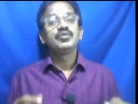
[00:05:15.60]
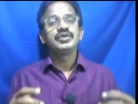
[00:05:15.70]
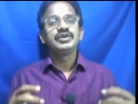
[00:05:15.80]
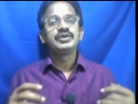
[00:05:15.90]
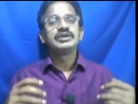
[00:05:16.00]
how
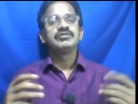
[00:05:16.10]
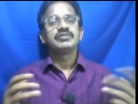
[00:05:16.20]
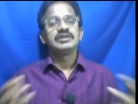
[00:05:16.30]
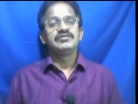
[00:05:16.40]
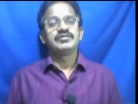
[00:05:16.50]
would you
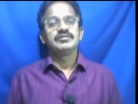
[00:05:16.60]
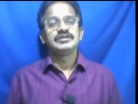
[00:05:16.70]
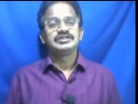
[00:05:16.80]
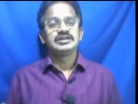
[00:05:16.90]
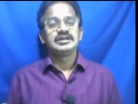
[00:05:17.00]
give
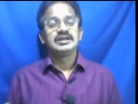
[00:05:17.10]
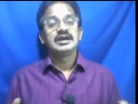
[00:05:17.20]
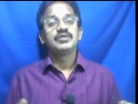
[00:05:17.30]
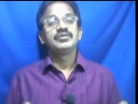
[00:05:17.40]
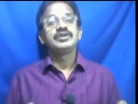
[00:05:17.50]
information
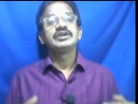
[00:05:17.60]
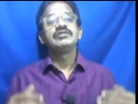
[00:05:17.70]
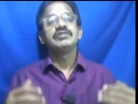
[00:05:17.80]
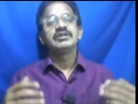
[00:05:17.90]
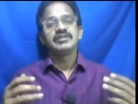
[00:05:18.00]
how would you
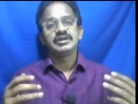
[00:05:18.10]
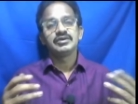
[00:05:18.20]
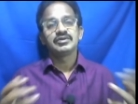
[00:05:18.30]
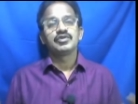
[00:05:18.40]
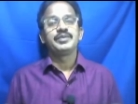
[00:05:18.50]
give uh,
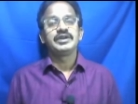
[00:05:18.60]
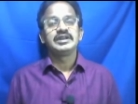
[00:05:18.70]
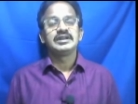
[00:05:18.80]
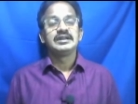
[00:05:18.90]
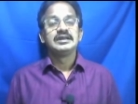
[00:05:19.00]
your
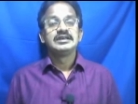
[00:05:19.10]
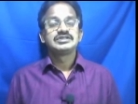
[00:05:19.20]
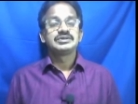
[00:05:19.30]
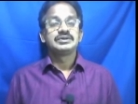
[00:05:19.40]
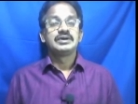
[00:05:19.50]
opinion
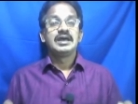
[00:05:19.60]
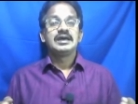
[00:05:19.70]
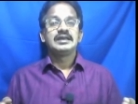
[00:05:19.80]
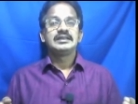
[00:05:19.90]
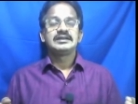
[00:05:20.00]
so
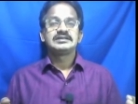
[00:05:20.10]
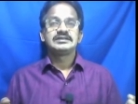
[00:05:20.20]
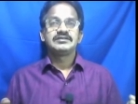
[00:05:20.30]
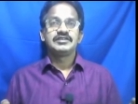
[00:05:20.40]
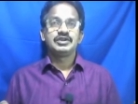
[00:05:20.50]

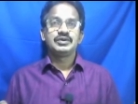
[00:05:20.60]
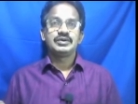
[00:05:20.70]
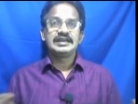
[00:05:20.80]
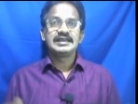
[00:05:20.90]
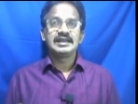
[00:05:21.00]
that uh, whether
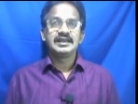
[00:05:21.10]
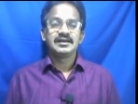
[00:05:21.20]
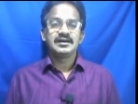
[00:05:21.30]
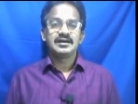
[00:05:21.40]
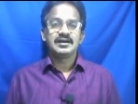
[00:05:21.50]
you
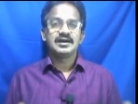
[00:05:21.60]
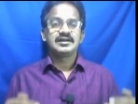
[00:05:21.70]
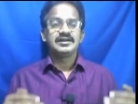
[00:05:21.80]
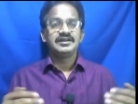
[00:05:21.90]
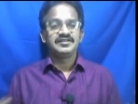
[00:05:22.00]
agree
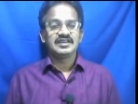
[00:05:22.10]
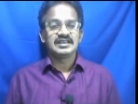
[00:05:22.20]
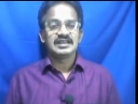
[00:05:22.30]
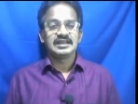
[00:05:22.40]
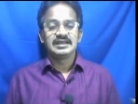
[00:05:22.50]
or
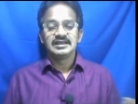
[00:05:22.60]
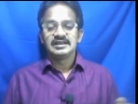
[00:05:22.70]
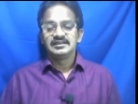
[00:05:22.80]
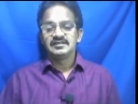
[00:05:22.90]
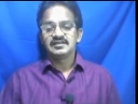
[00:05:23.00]
disagree
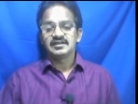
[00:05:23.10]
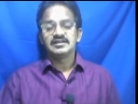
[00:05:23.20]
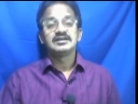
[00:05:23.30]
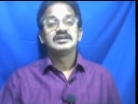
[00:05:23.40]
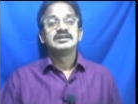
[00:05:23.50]
these
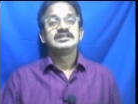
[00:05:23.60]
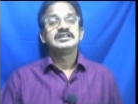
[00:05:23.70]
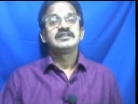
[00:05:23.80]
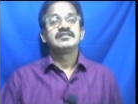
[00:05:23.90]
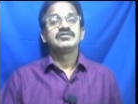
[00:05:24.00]
are the
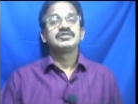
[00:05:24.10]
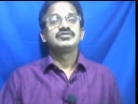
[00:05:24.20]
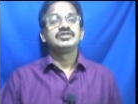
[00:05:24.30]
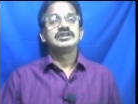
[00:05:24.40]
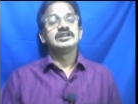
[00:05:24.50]
things
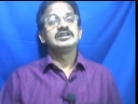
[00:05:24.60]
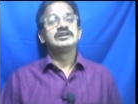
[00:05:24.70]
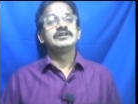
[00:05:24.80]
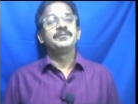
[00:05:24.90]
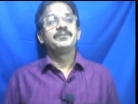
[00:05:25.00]
what we
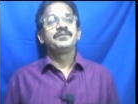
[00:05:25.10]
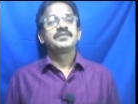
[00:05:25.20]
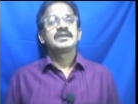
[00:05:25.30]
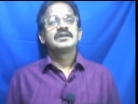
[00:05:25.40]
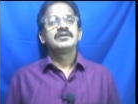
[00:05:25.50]
learn
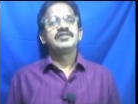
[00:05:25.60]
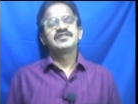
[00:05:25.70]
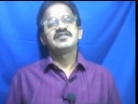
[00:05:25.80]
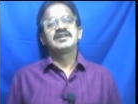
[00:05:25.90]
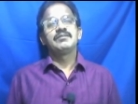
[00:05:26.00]

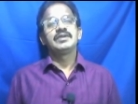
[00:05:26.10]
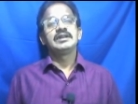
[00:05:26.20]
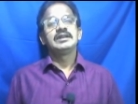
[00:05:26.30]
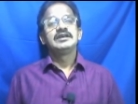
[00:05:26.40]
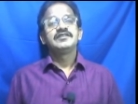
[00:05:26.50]
for
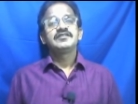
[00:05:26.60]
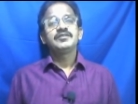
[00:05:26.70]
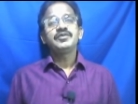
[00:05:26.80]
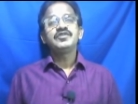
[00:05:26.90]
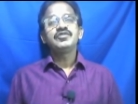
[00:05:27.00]
example
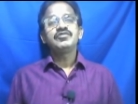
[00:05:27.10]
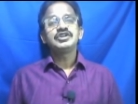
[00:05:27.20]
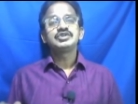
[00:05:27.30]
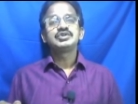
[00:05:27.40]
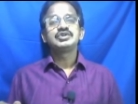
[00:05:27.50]
suppose you
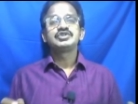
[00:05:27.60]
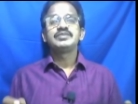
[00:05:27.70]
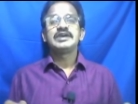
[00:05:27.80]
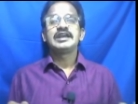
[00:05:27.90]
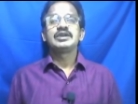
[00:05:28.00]
want to go
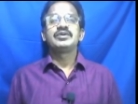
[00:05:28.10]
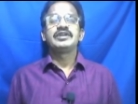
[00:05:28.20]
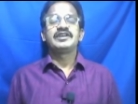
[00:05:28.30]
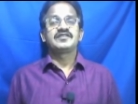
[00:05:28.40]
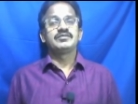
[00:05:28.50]
to
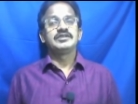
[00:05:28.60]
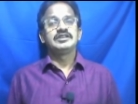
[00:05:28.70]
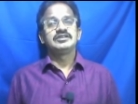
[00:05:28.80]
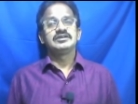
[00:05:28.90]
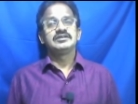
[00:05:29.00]
bangalore next
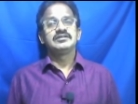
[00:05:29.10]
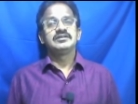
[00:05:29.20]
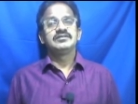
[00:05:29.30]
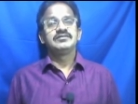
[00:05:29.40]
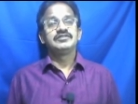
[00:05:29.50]
month
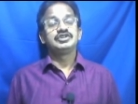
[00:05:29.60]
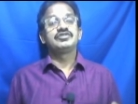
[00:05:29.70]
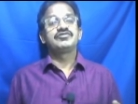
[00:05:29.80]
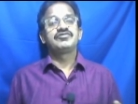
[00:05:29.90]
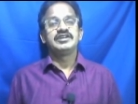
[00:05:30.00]
with
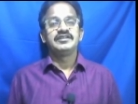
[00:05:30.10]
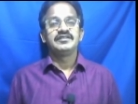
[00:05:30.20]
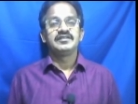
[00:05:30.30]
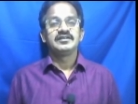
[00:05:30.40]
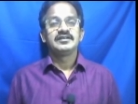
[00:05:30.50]
your
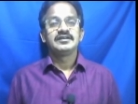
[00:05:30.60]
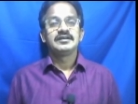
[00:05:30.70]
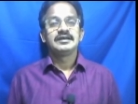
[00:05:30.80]
friends